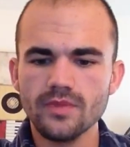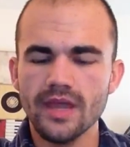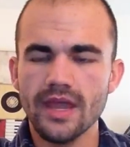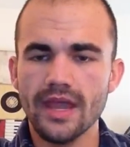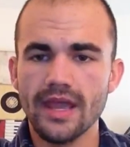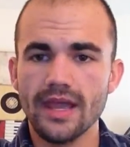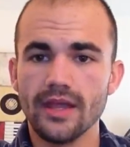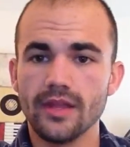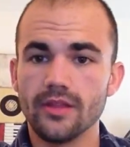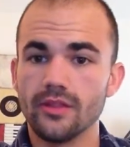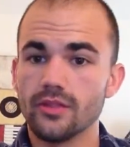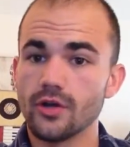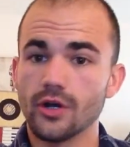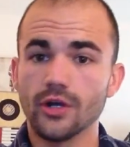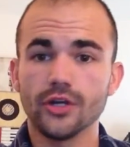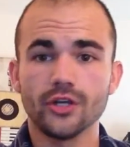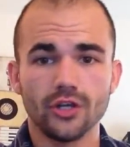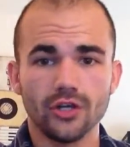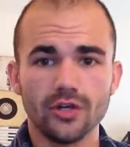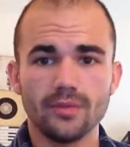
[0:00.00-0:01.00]
and there
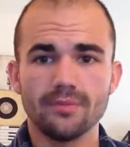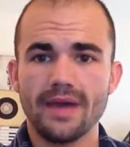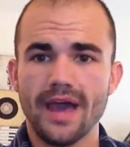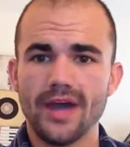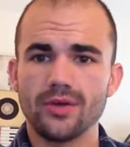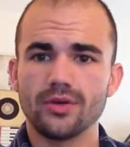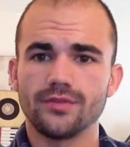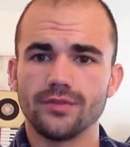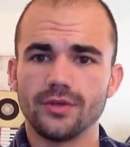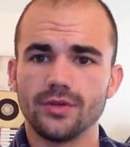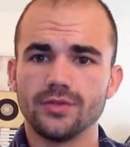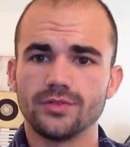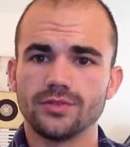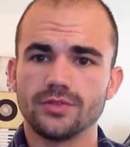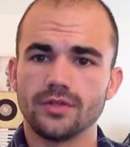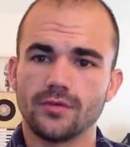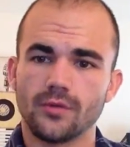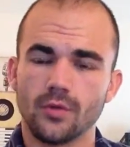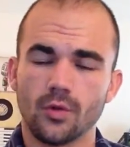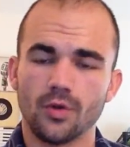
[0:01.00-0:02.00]
are good and bad
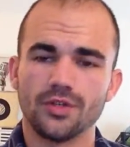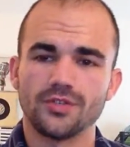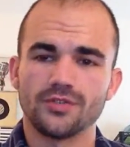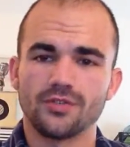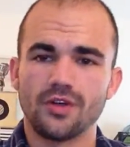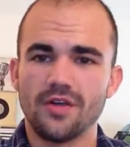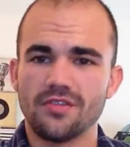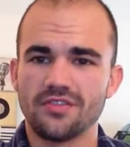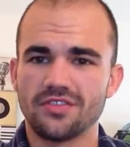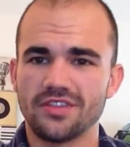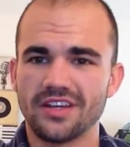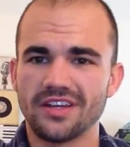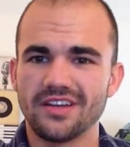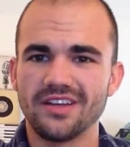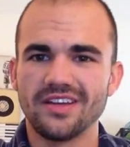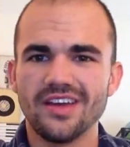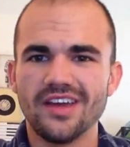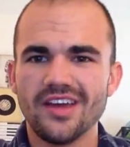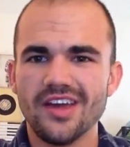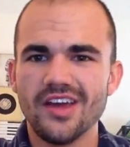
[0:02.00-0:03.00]
reviews, of course, for
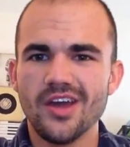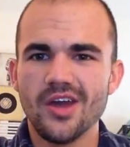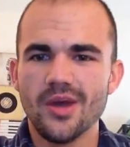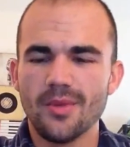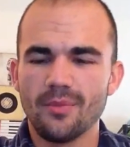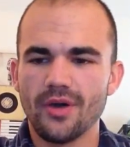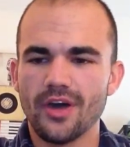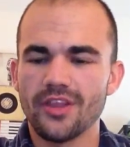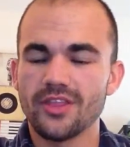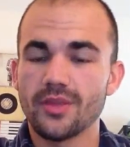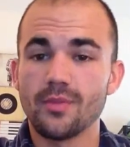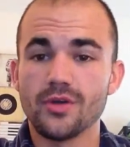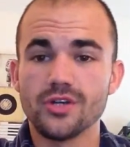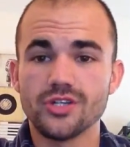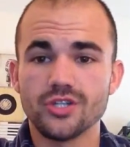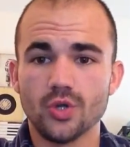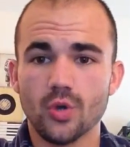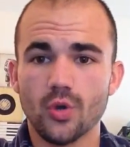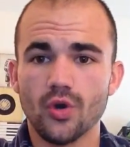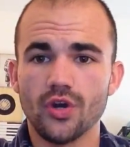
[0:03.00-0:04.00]
everything, but the
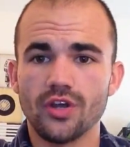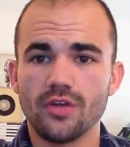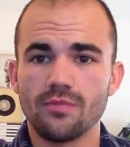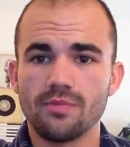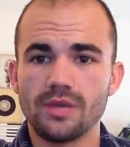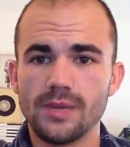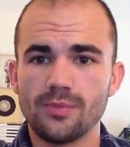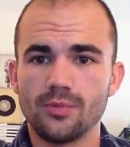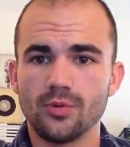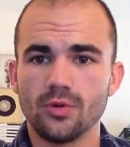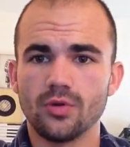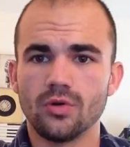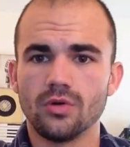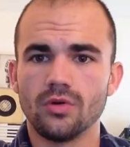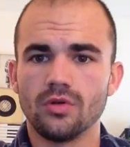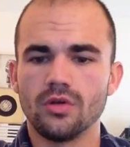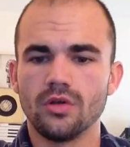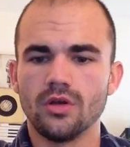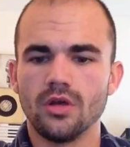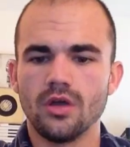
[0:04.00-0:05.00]
majority of
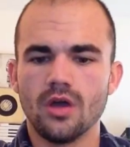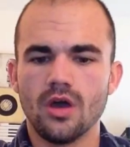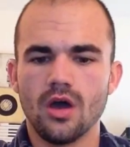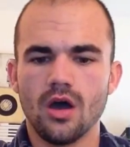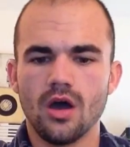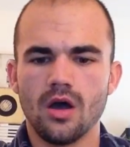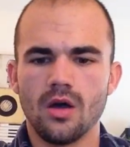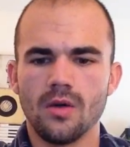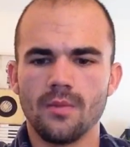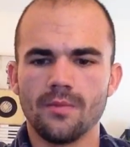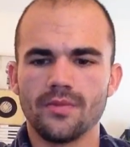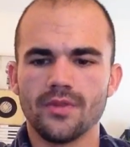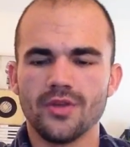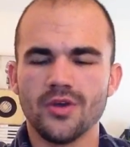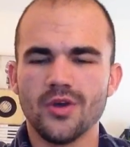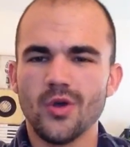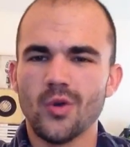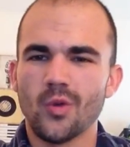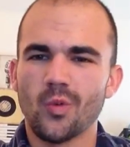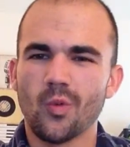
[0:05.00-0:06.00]
people um,
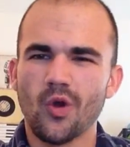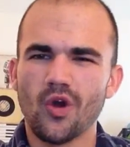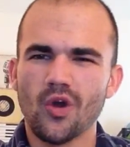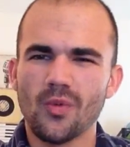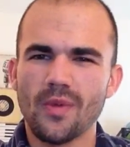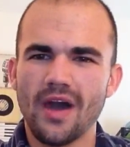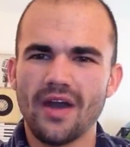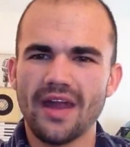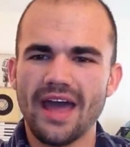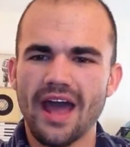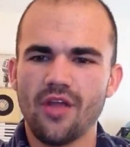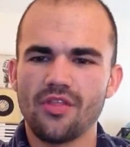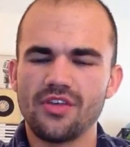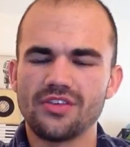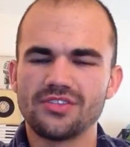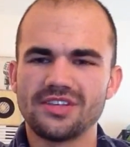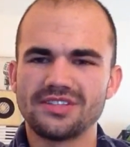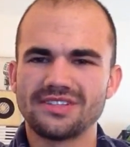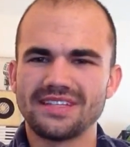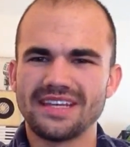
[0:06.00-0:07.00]
wrote about how
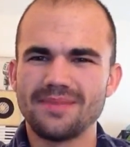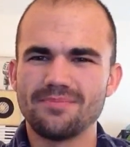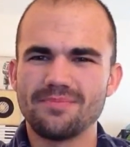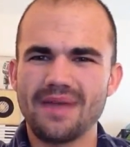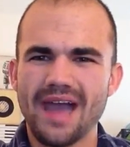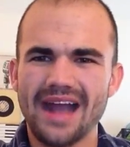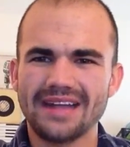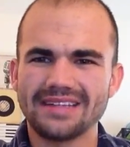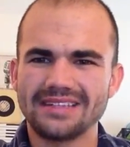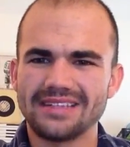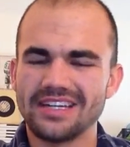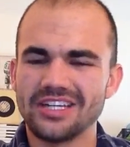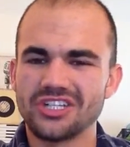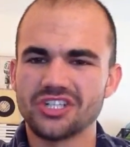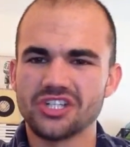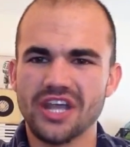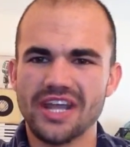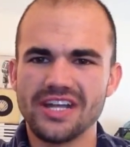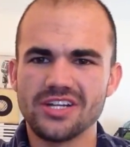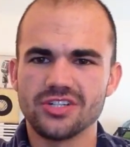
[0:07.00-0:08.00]
this has impacted and
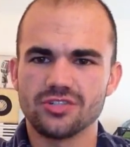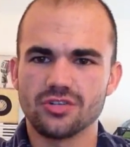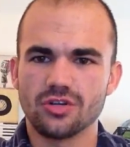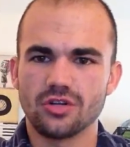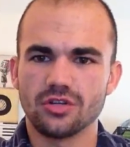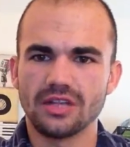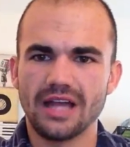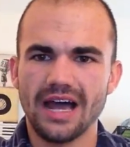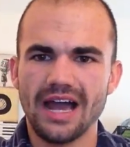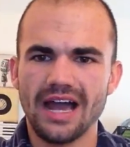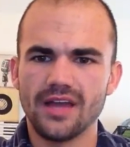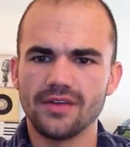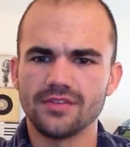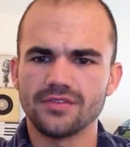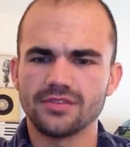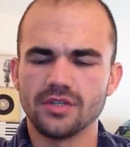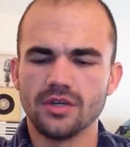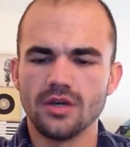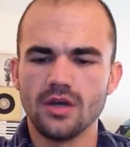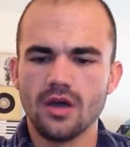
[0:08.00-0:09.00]
changed their
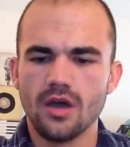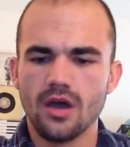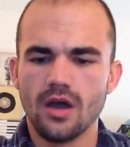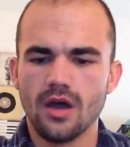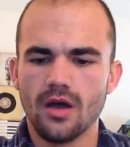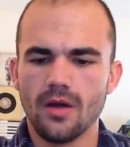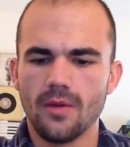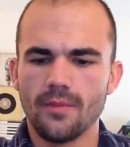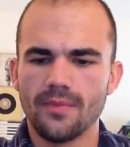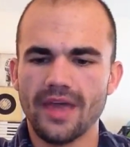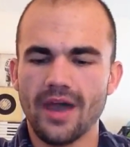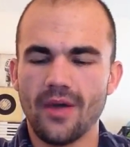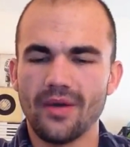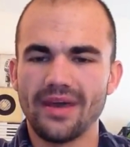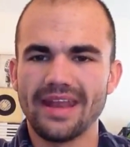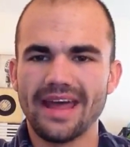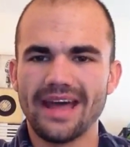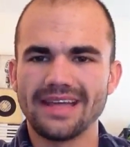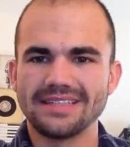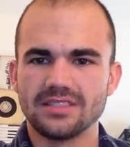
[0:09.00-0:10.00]
lives, um, how
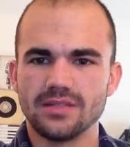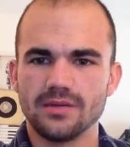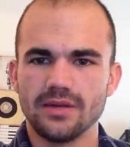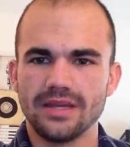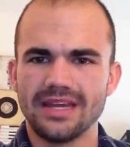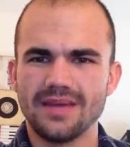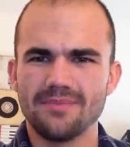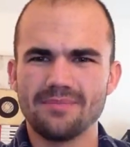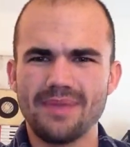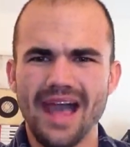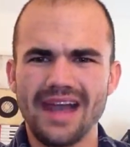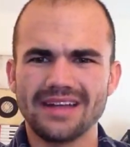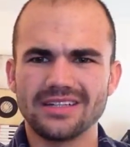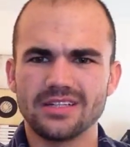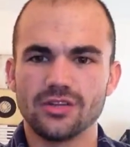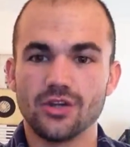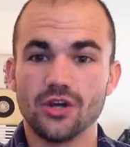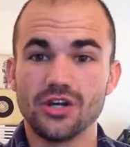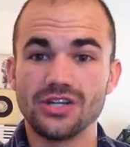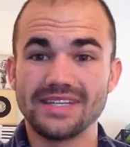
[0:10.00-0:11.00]
it has
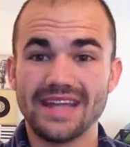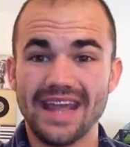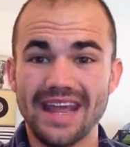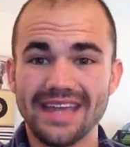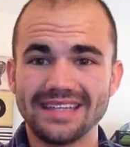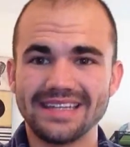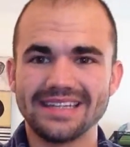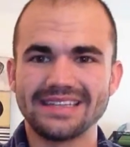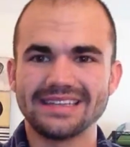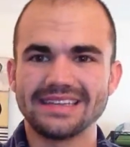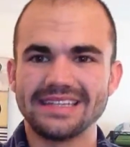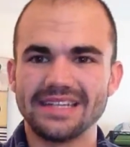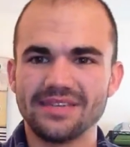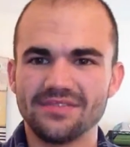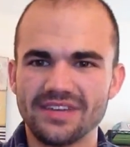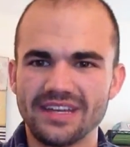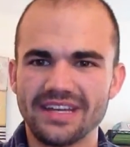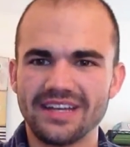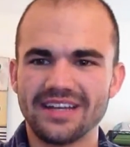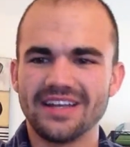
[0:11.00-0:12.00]
impacted their daily
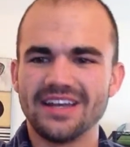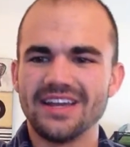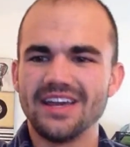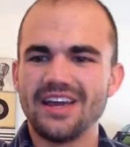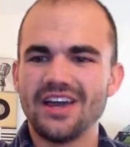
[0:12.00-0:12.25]
living,